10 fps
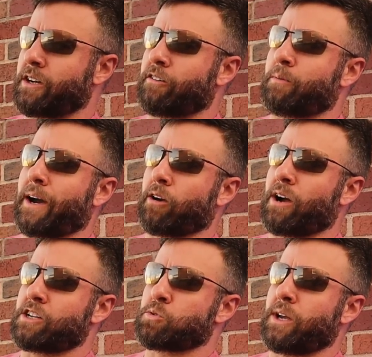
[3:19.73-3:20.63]
of my
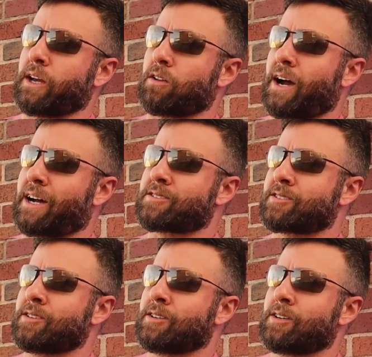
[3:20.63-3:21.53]
graduating class
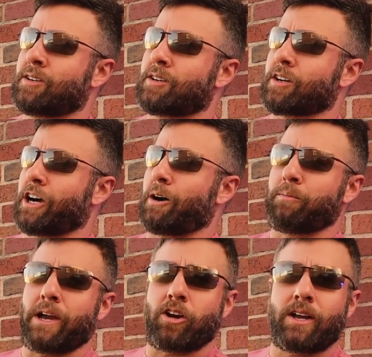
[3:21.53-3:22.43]
got
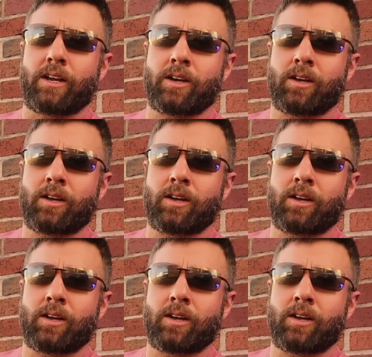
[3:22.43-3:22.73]
married